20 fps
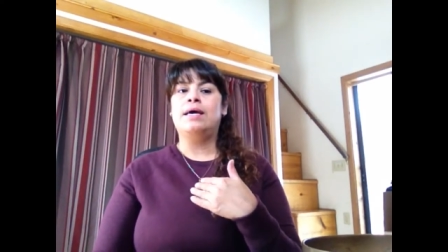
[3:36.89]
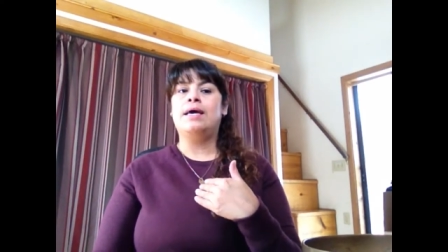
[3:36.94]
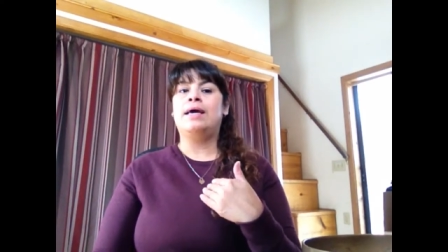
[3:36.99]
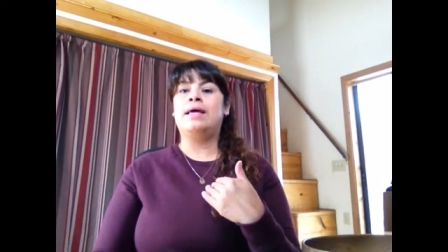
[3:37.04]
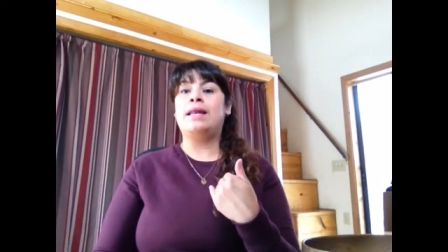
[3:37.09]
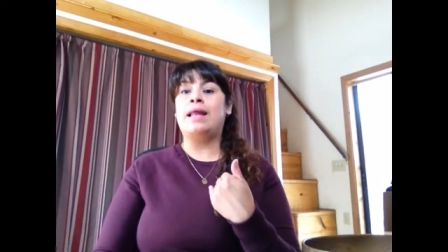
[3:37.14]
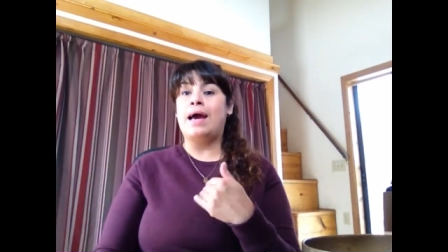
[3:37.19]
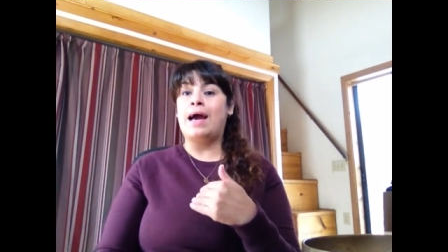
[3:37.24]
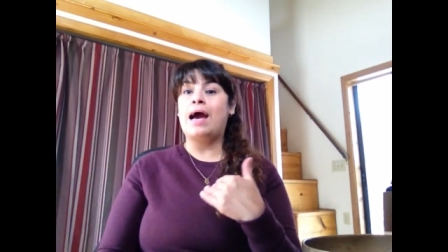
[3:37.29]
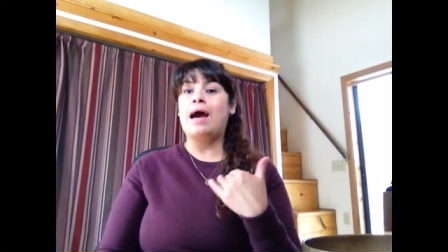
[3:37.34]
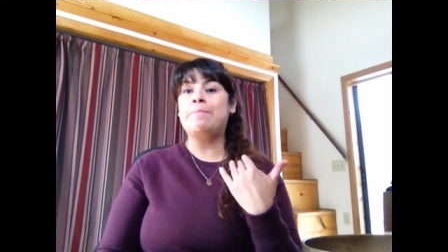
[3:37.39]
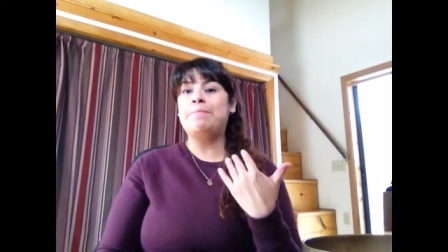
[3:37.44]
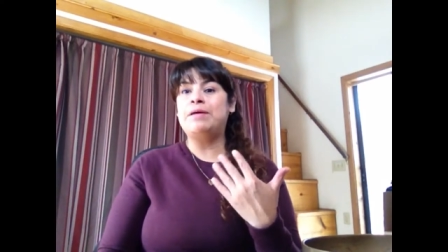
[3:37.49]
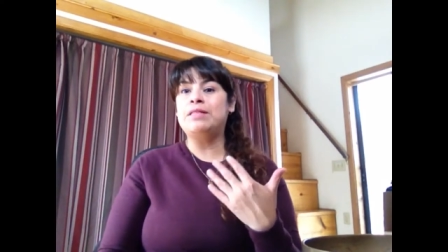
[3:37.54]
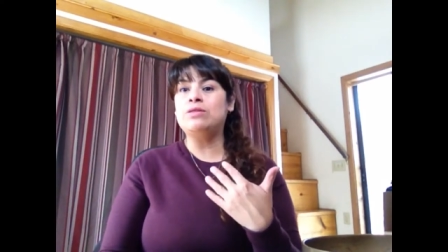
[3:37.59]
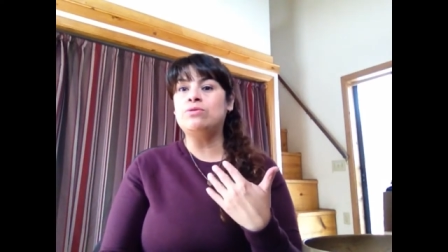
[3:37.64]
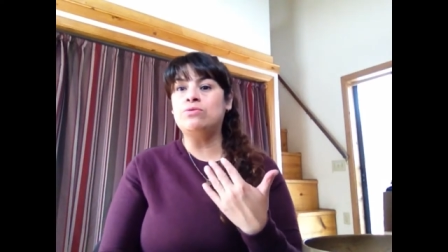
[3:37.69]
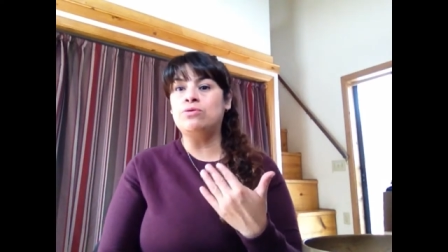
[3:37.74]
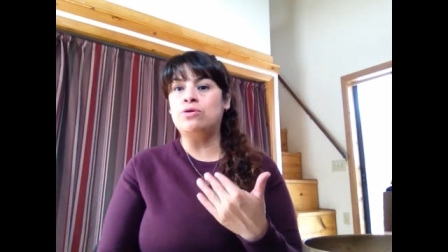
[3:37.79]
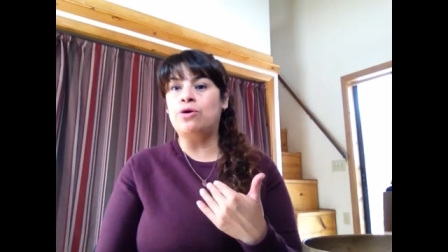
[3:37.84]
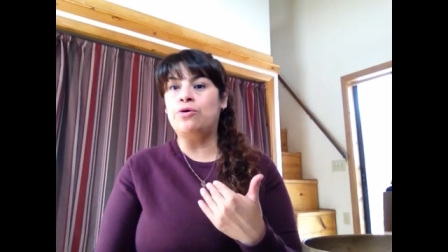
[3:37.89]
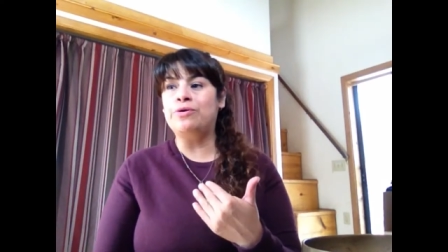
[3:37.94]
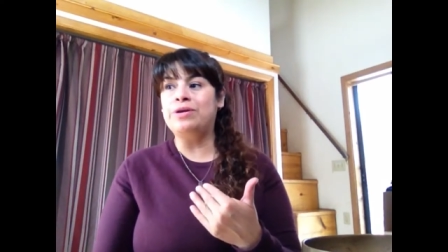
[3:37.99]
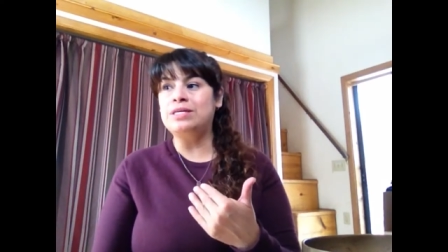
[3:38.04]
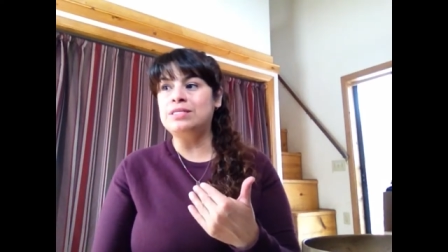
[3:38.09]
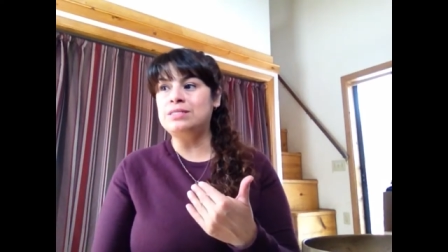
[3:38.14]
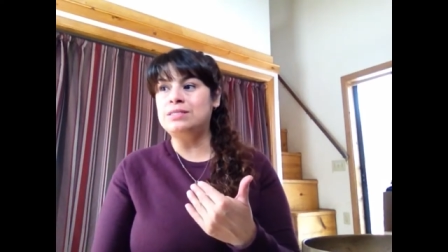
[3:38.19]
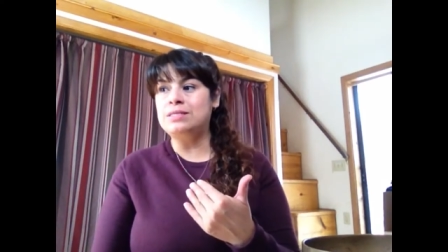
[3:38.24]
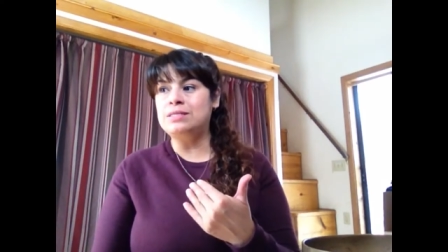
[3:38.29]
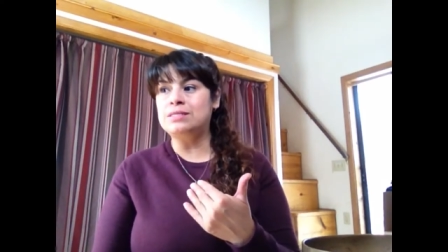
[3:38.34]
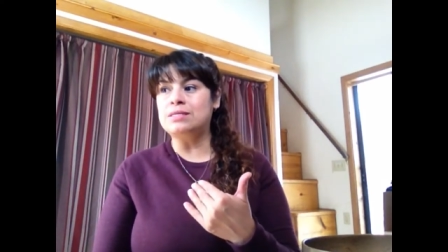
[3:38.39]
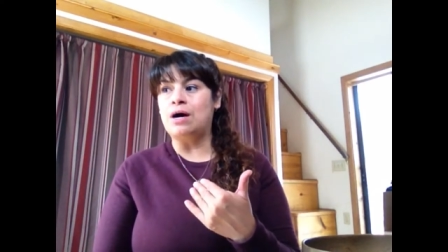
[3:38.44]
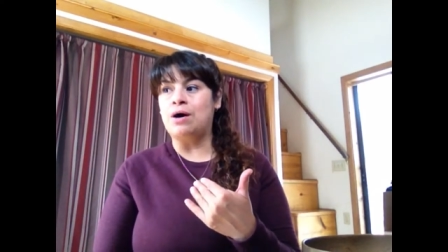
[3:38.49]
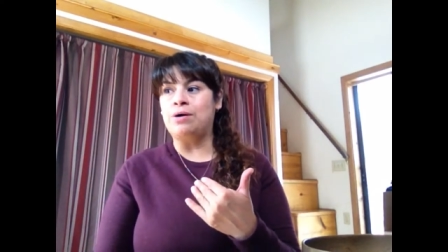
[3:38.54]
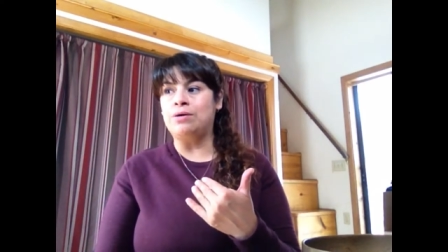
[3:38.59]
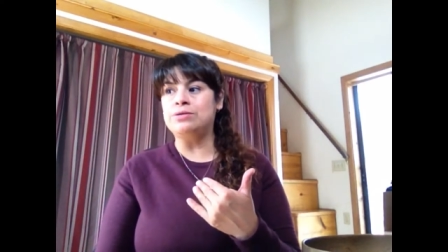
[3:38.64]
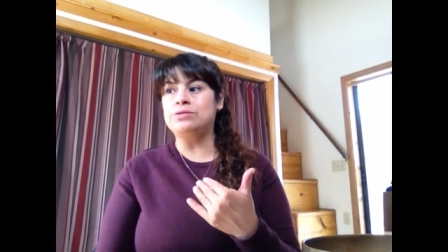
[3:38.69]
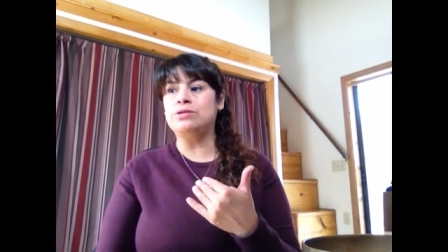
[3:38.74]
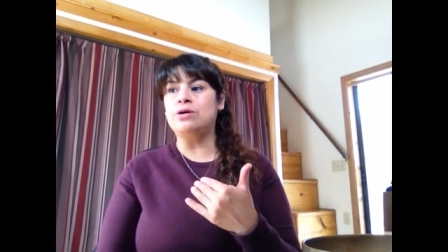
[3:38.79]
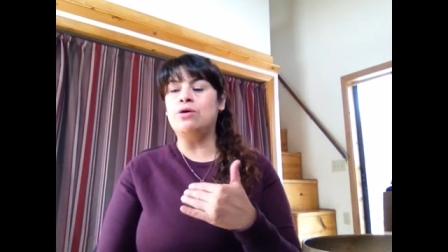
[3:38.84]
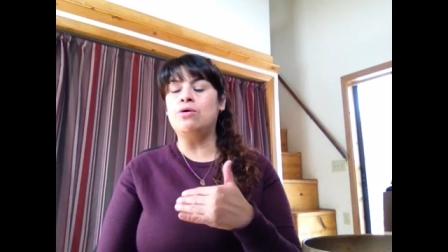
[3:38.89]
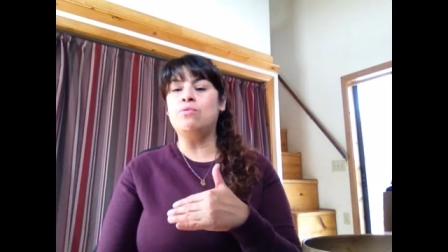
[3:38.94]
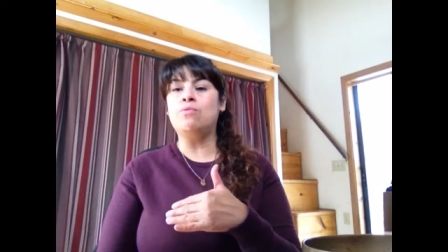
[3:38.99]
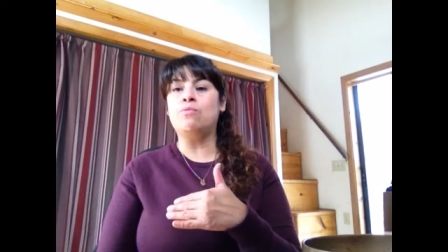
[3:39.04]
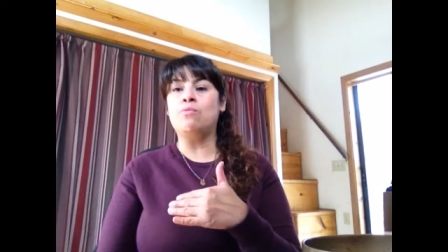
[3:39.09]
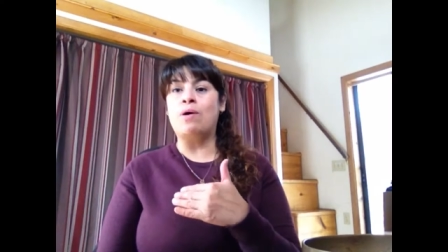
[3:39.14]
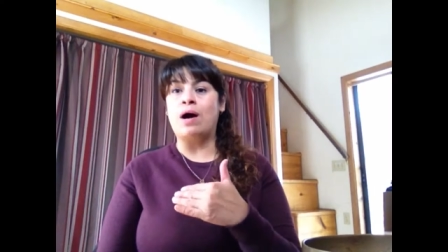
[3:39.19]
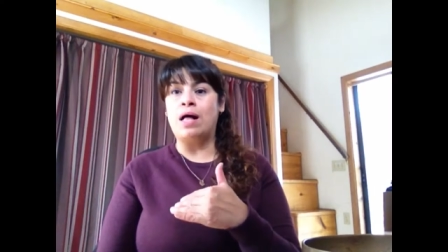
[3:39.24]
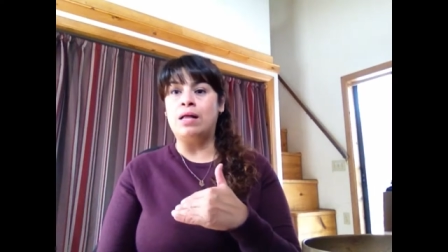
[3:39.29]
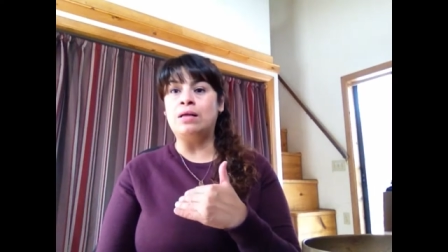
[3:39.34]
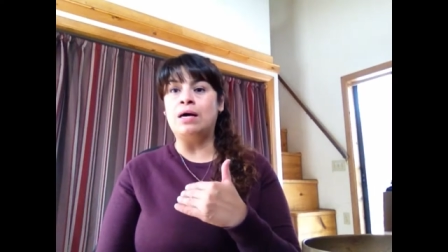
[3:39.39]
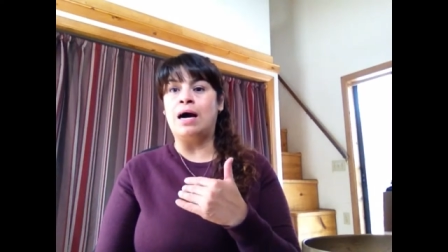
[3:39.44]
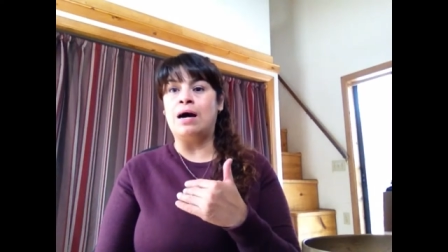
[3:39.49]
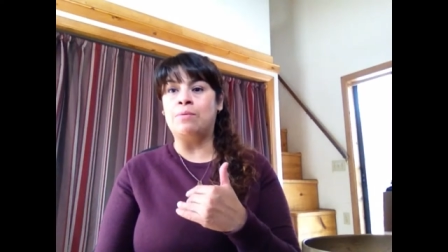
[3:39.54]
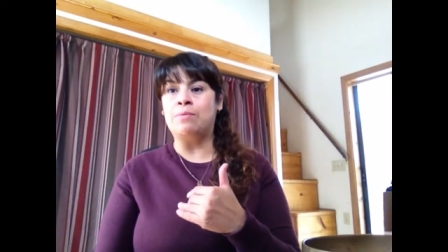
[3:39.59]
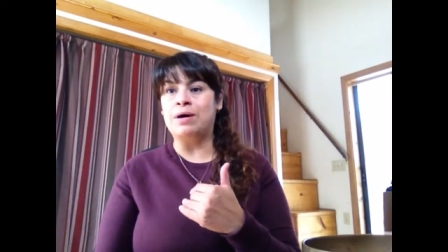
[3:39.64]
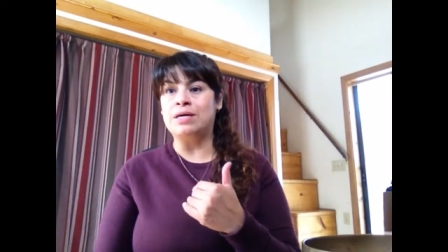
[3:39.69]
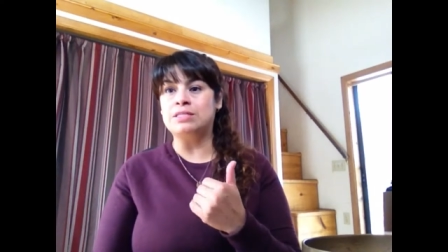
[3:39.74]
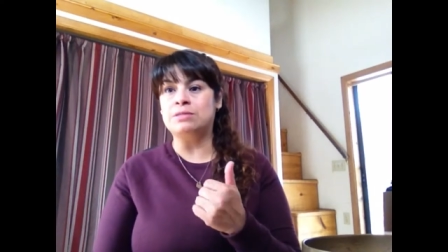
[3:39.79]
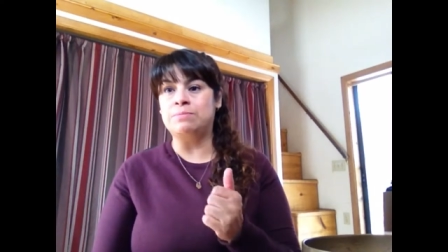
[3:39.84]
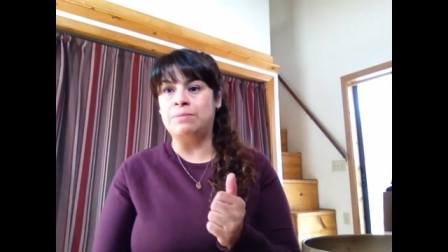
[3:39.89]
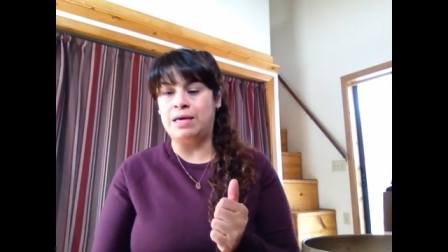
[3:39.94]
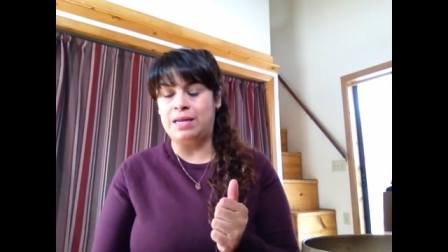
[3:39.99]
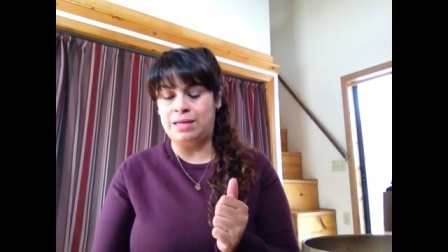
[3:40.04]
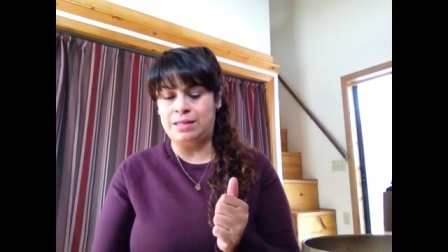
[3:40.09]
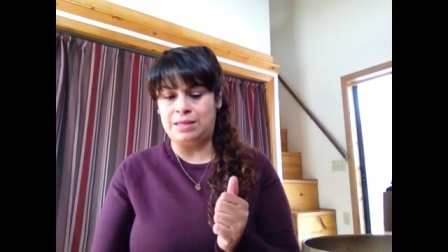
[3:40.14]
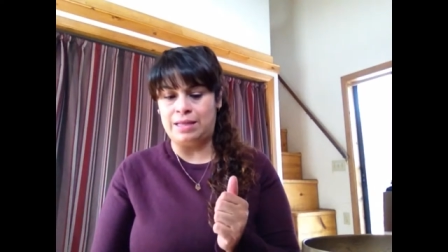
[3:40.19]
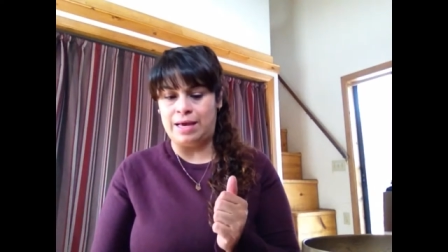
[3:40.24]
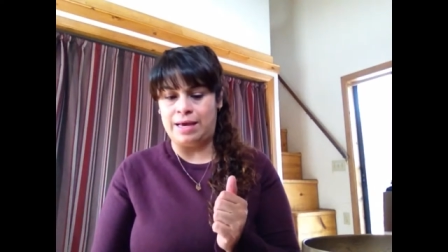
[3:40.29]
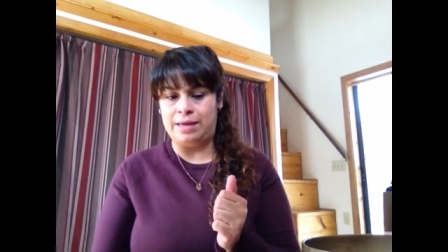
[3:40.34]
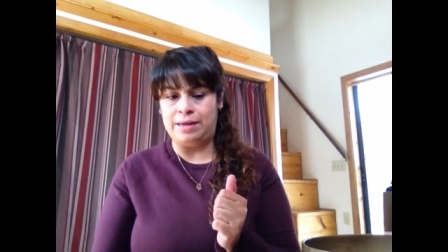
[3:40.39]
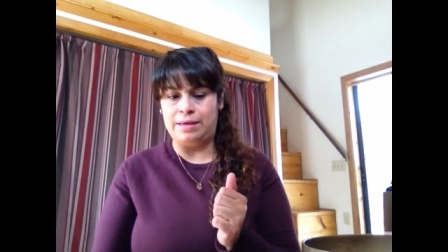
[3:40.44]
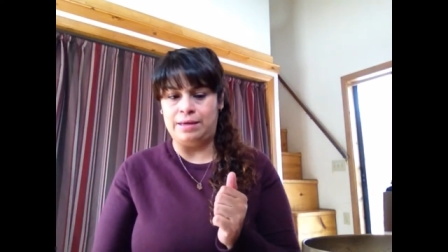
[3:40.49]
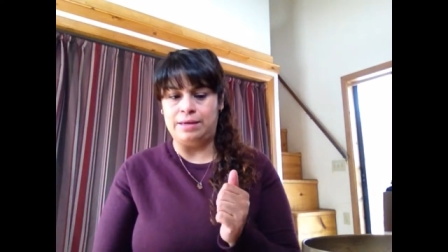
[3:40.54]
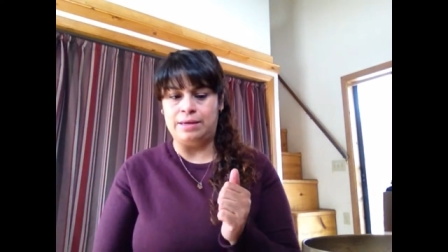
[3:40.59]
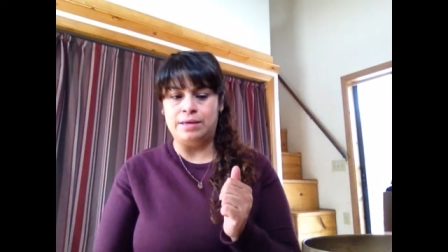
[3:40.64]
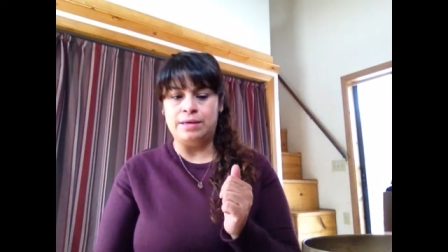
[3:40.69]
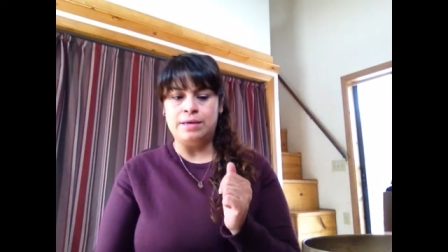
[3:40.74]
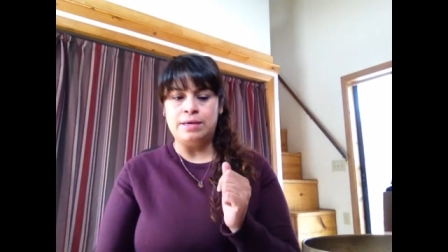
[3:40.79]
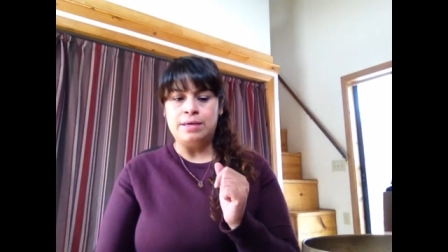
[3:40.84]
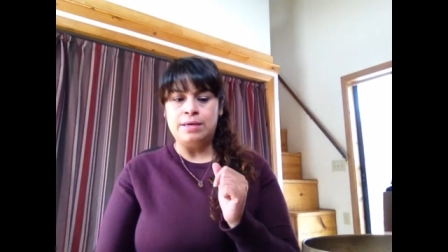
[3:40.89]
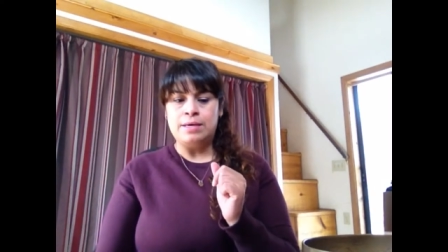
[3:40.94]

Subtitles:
And I happened to notice this also while I was meditating.